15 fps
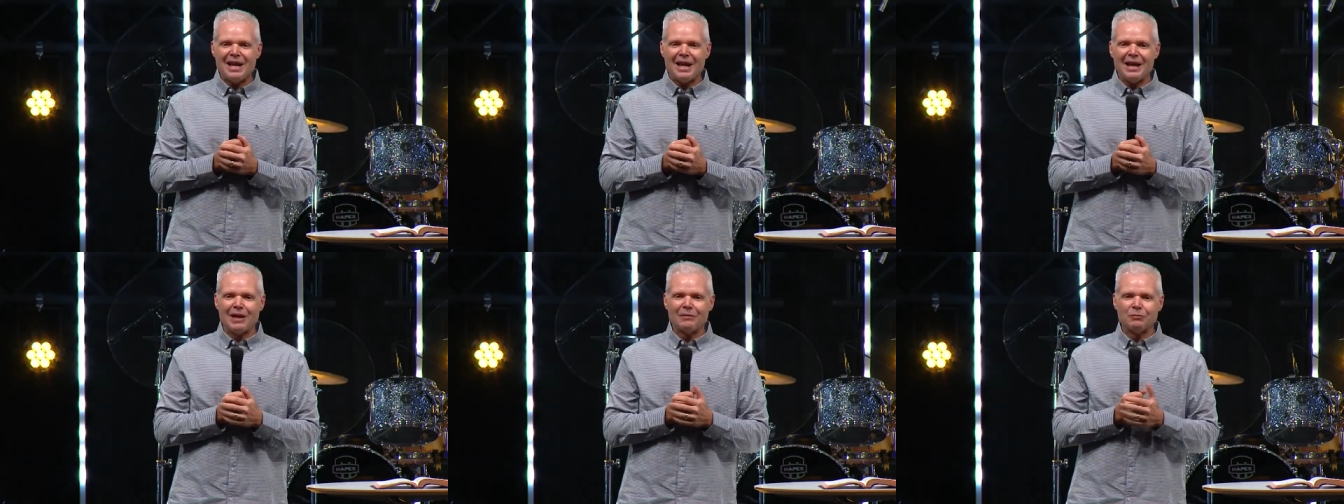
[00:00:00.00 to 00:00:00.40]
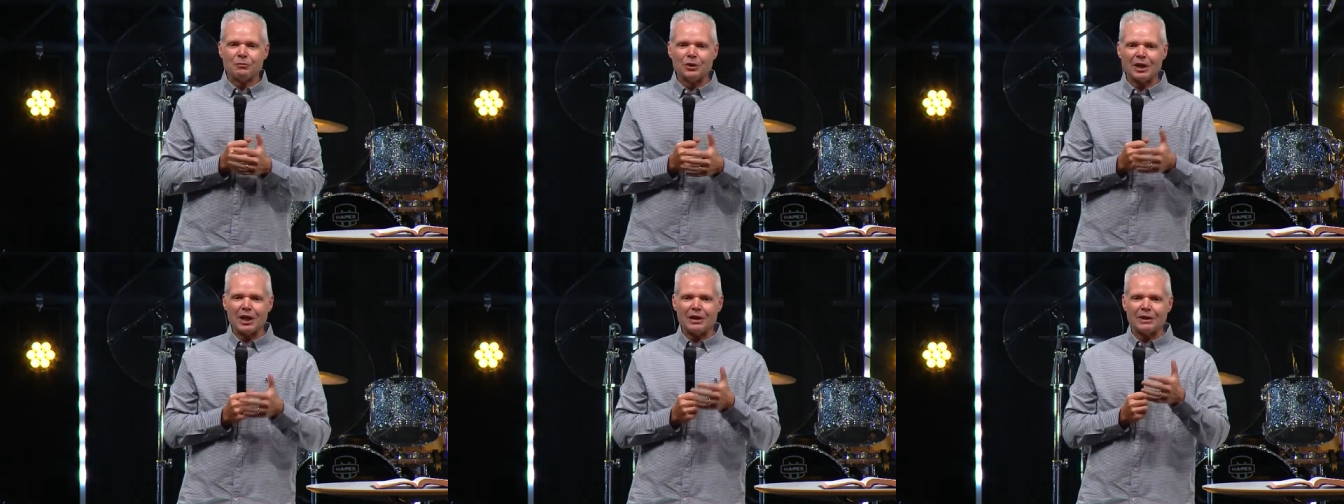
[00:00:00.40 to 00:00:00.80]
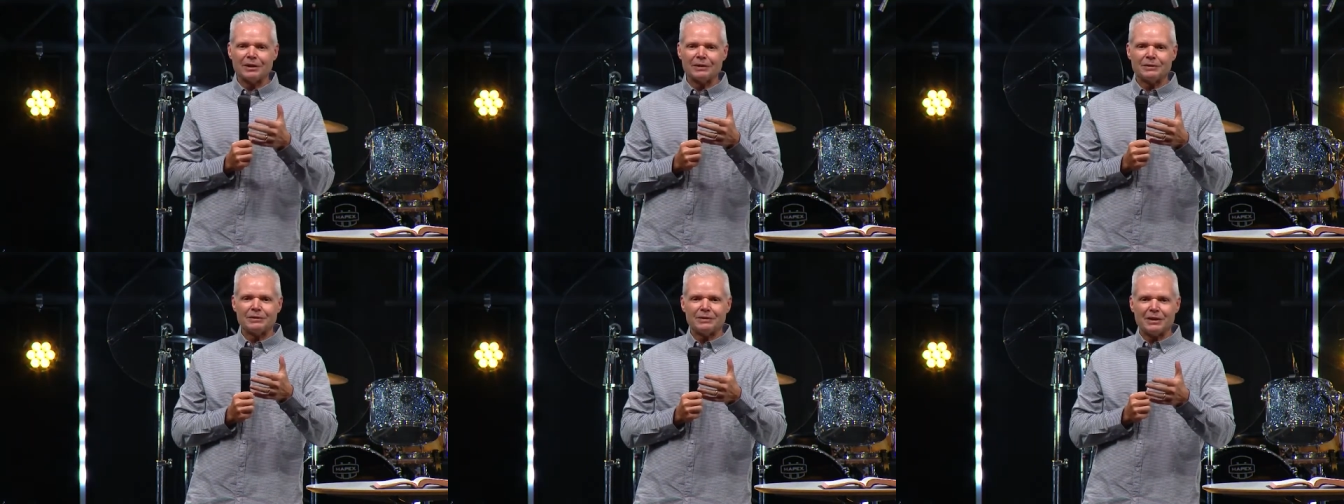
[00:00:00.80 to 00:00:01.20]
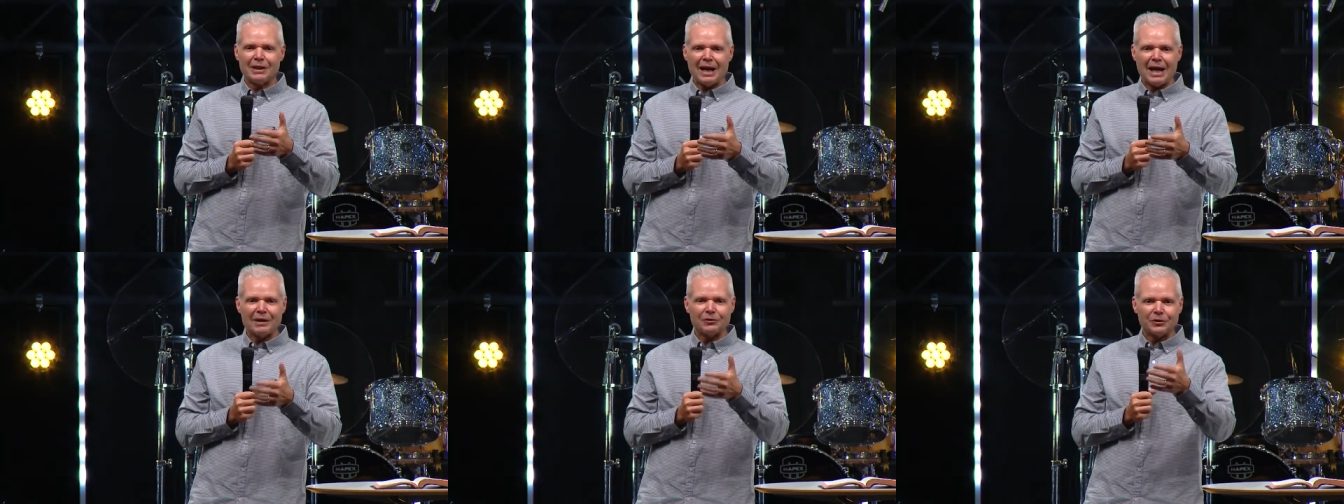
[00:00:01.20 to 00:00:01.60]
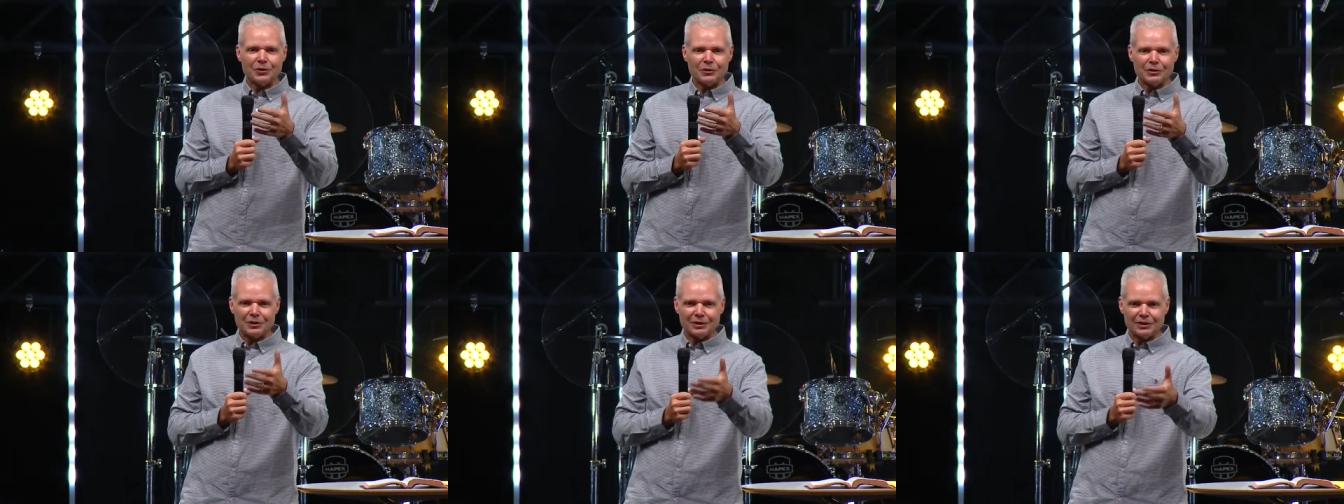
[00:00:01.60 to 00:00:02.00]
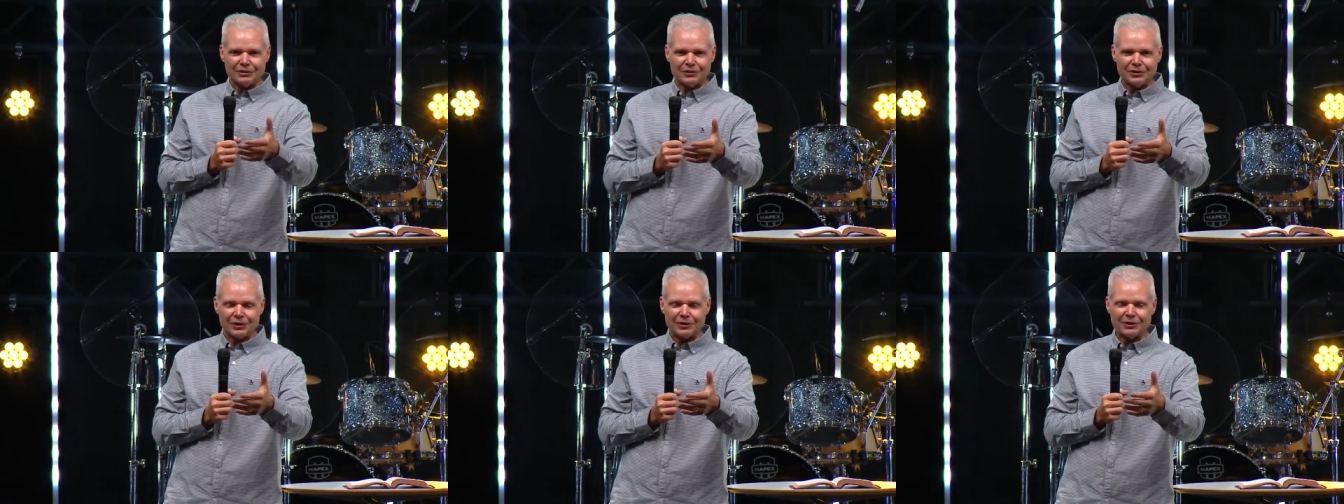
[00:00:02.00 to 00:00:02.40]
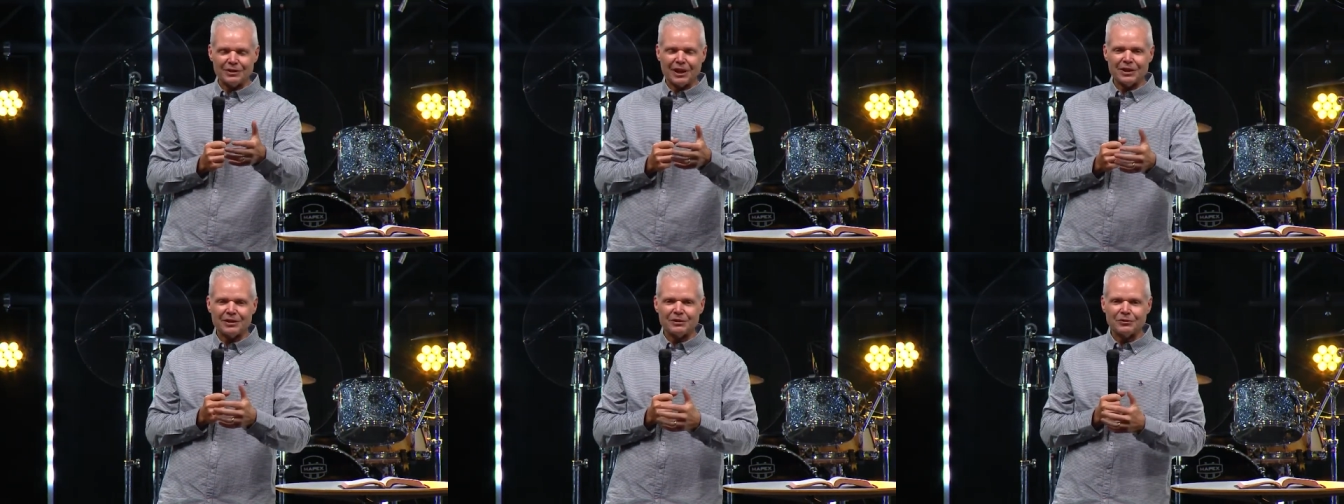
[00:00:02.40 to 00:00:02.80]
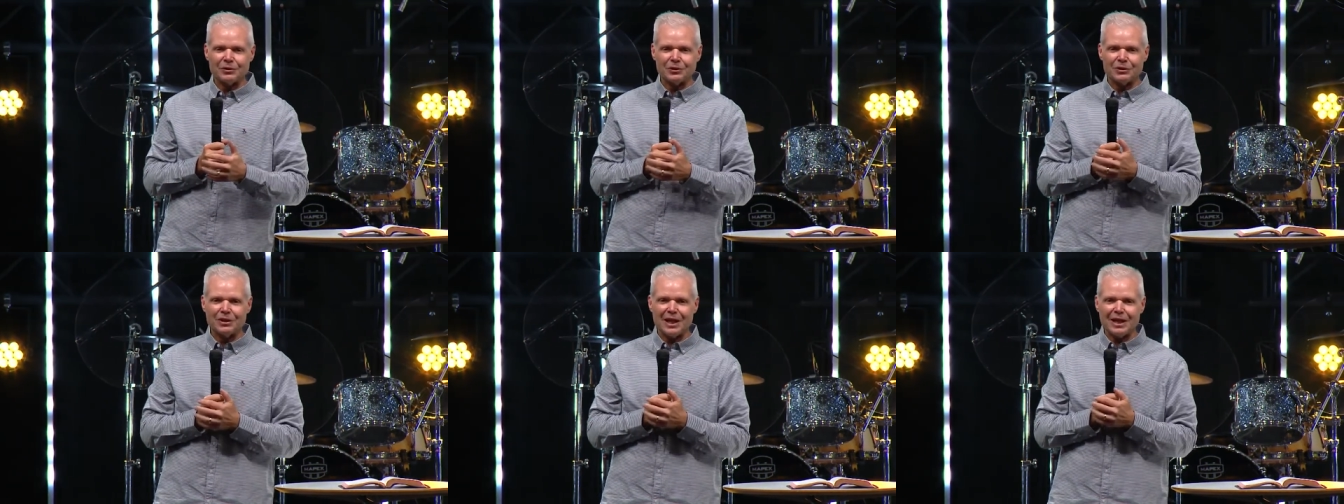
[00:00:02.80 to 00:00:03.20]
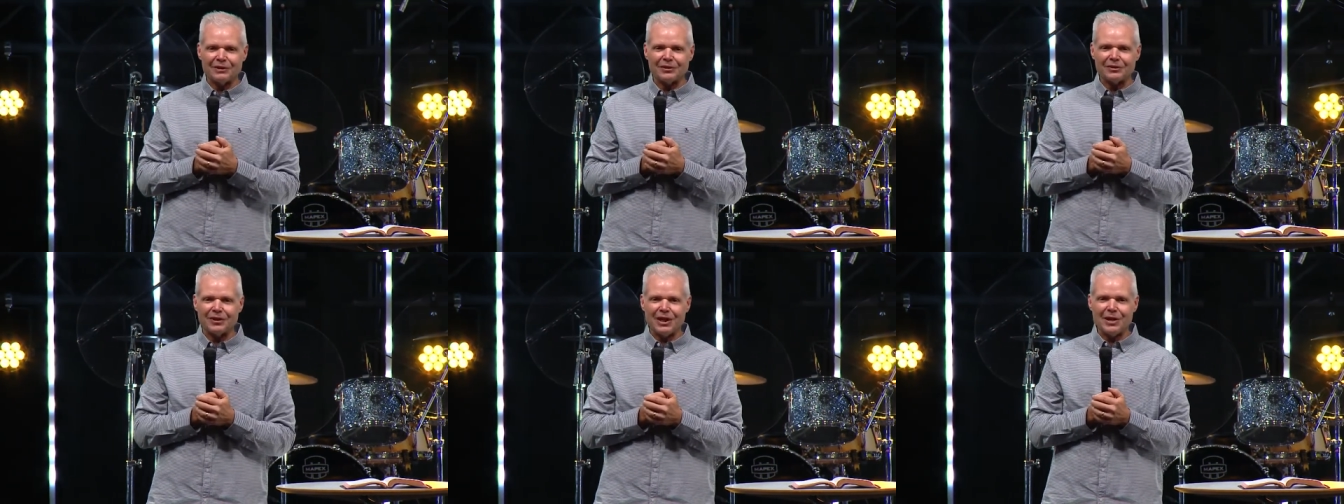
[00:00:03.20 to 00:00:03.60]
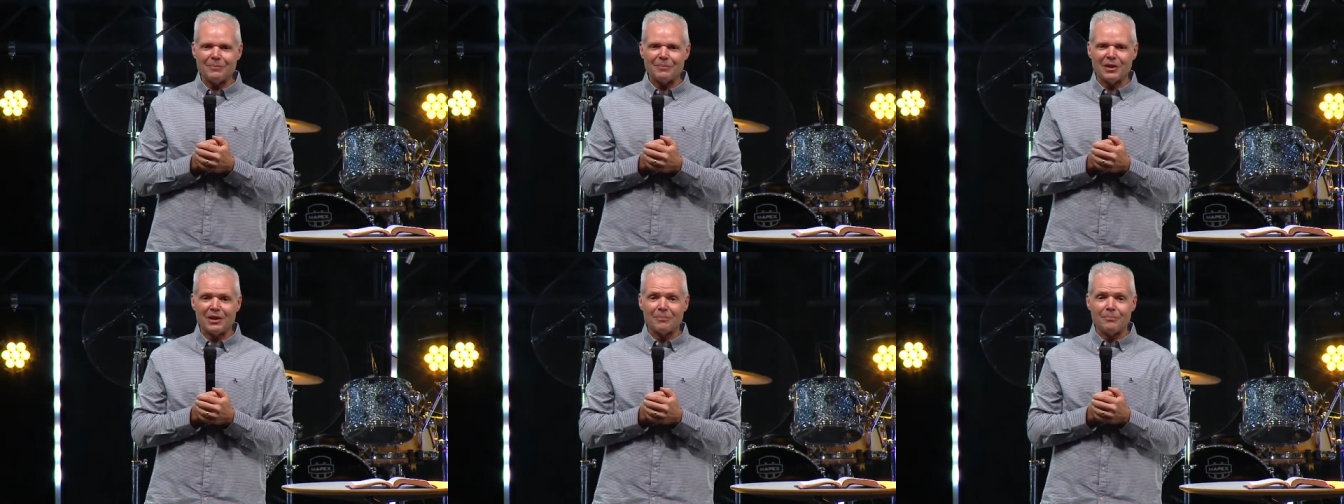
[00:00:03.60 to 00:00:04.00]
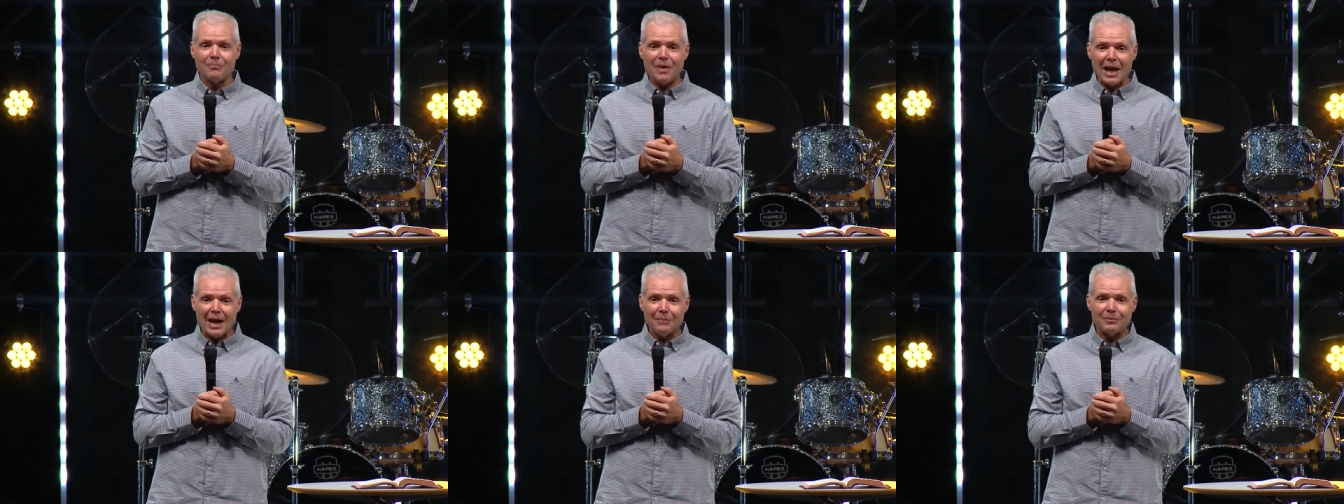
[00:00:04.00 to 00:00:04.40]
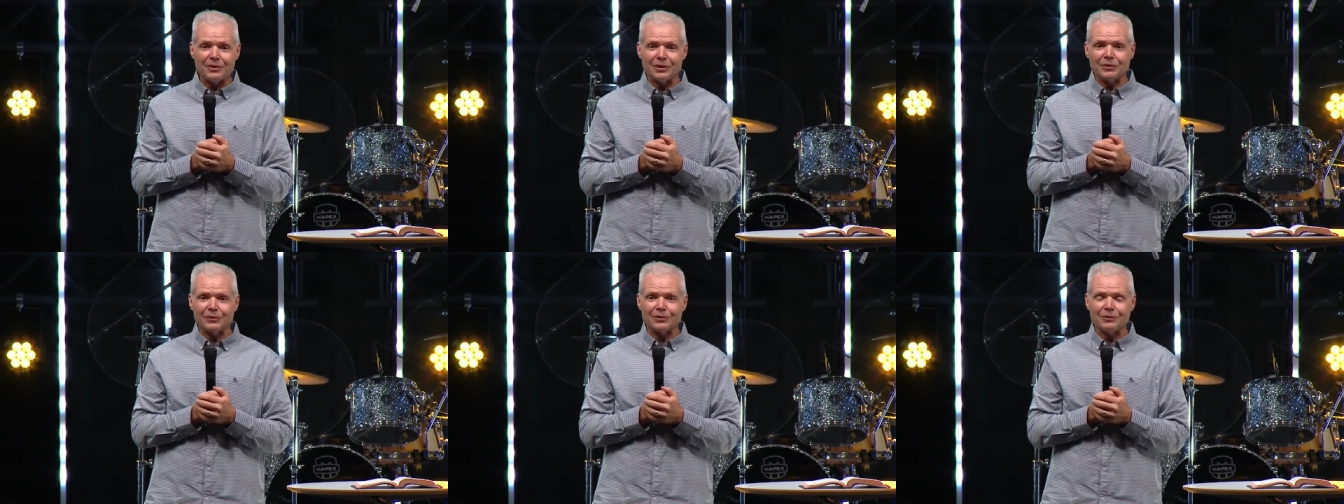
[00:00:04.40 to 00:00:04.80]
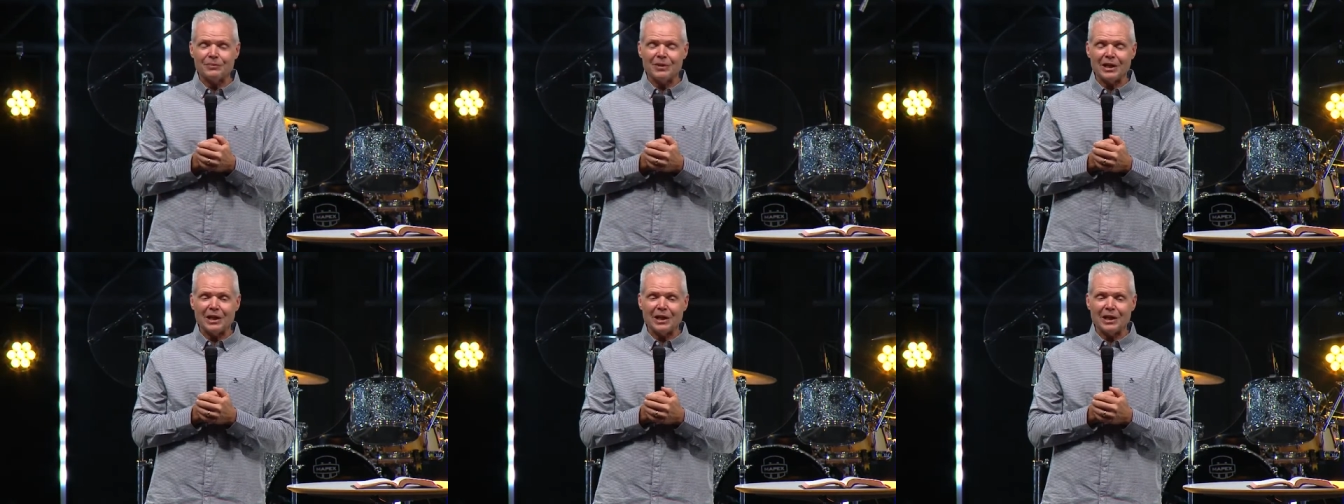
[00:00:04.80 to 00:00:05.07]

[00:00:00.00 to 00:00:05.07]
And we're going to ask you to consider taking your next step of baptism,